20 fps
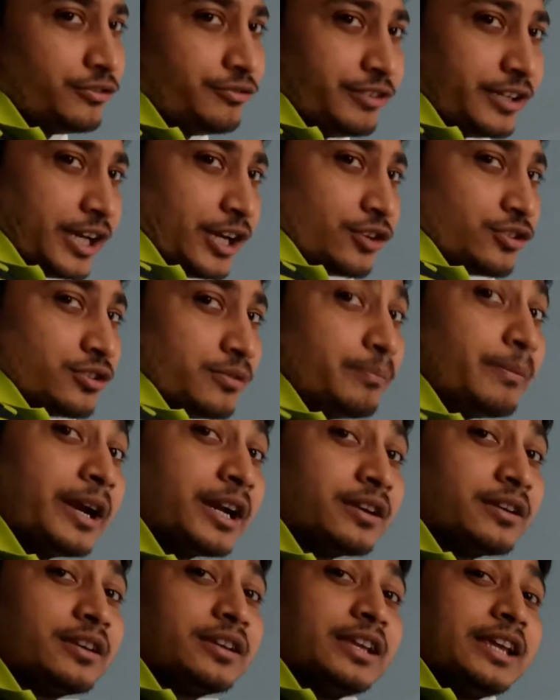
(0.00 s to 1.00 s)
configuration.
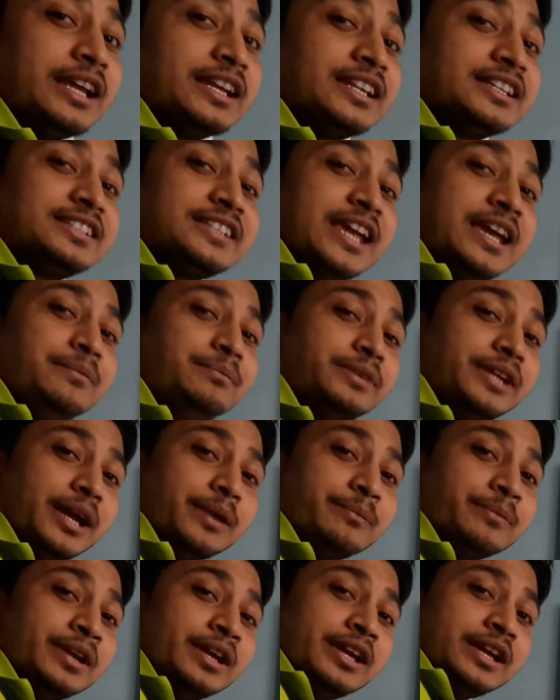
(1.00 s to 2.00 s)
But at the same
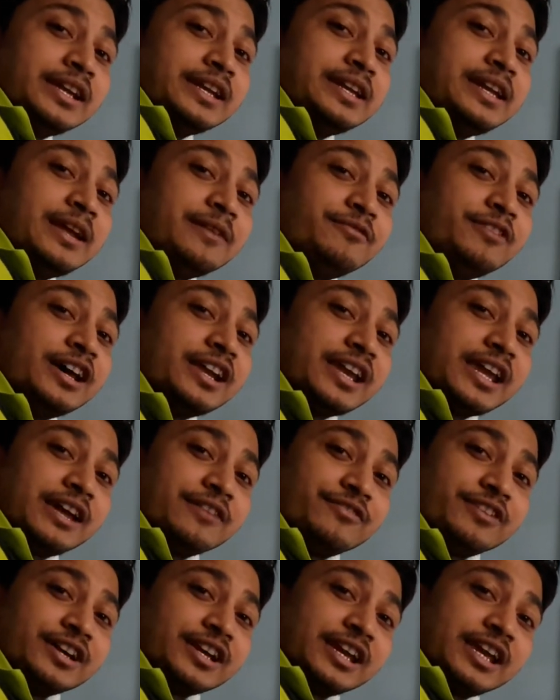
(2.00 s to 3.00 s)
time, never
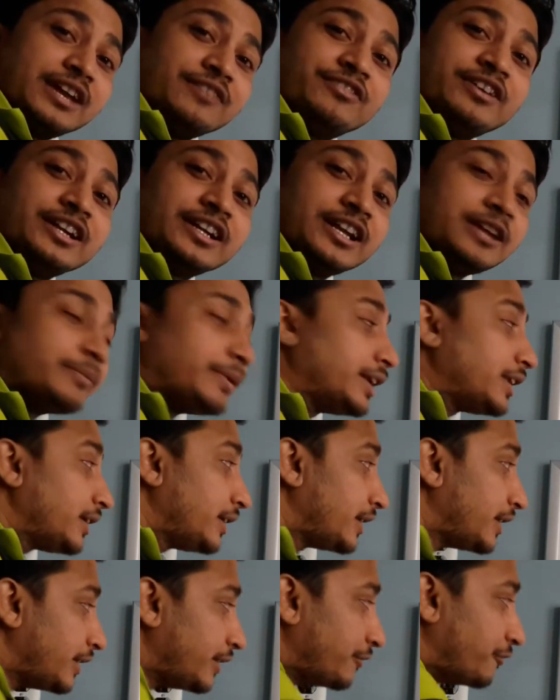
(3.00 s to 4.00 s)
ever
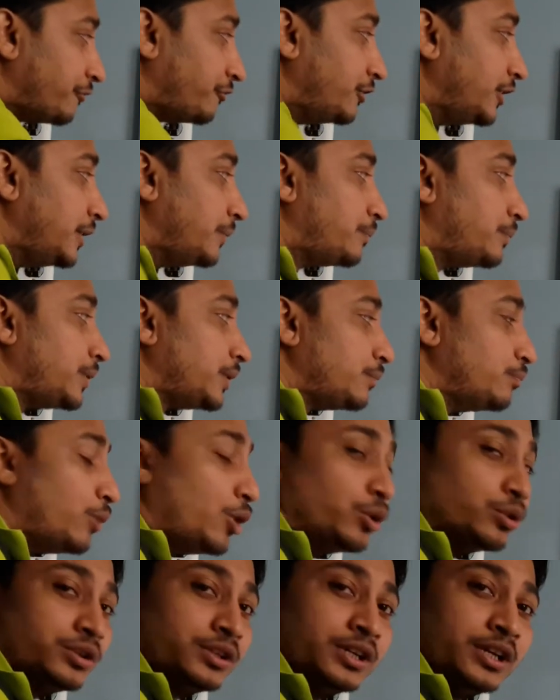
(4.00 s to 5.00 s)
flip
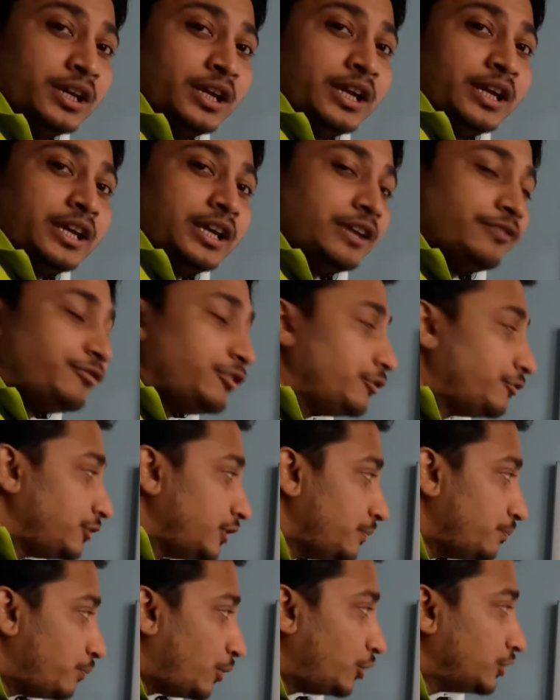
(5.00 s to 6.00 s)
both. If you
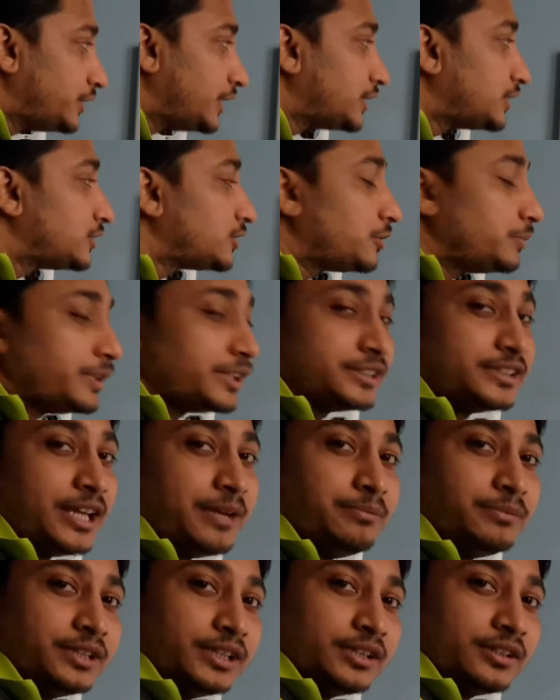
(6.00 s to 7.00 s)
flip both, that's going to be the
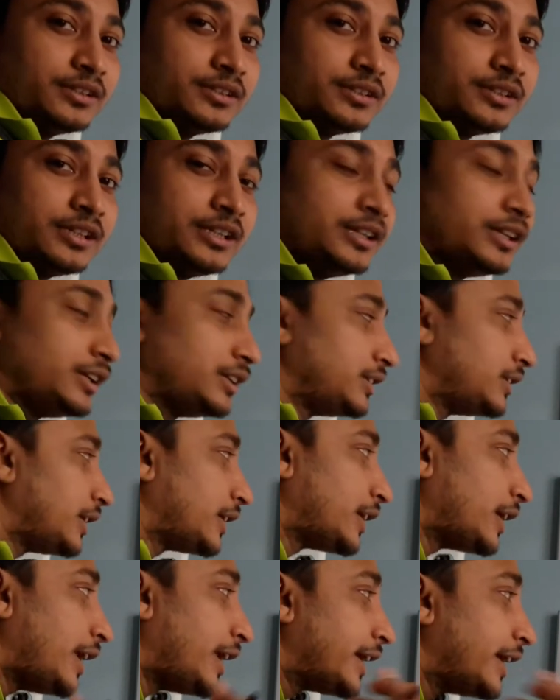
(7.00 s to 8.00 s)
same thing.
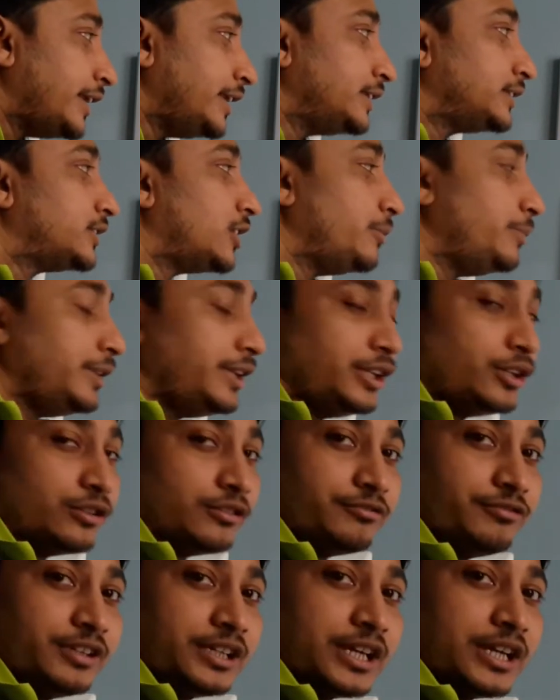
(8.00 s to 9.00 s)
Again, it's going to be E
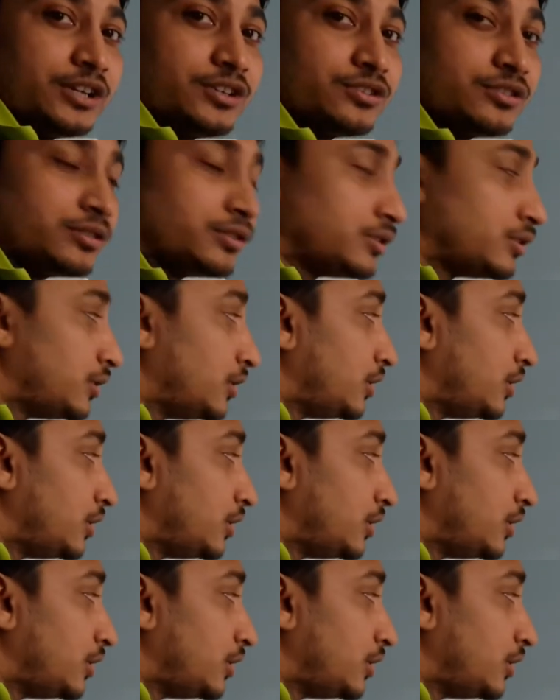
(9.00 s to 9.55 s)
configuration.